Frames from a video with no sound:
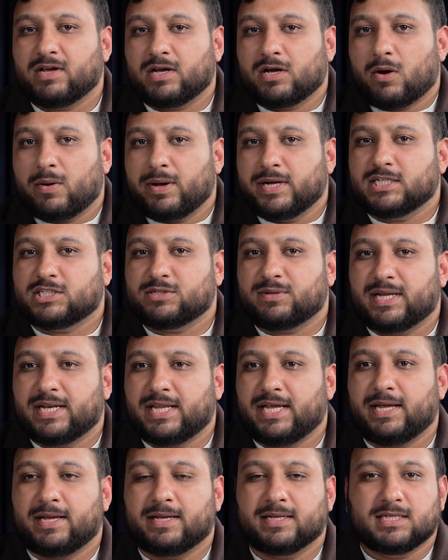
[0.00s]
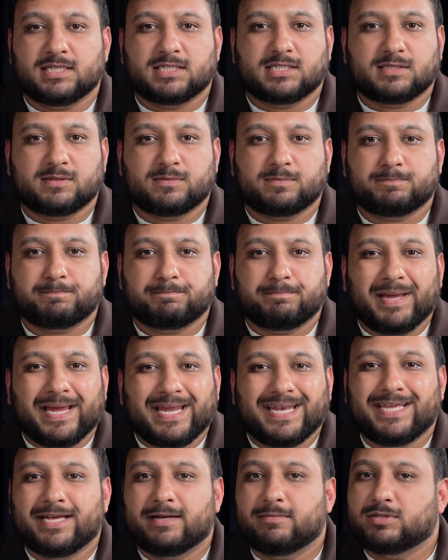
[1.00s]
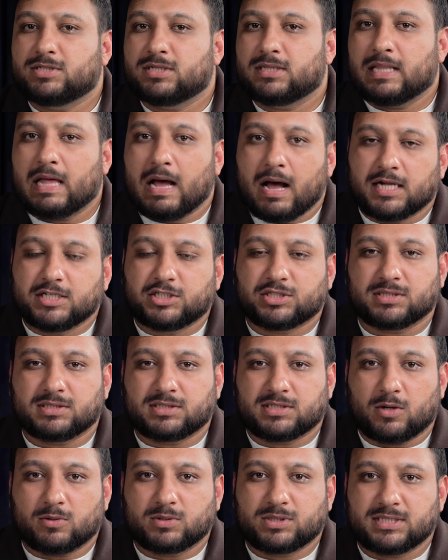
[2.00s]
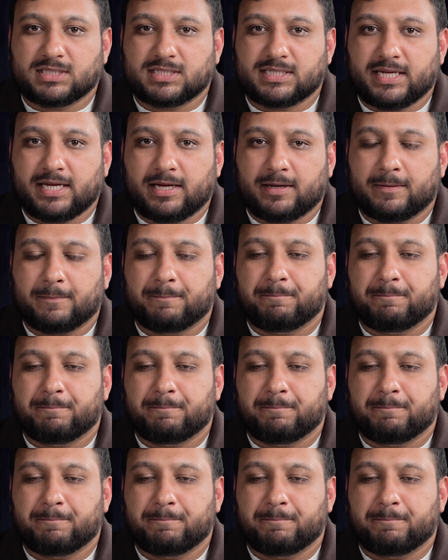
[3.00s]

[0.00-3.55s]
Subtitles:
you're going to any medium to large consultancy,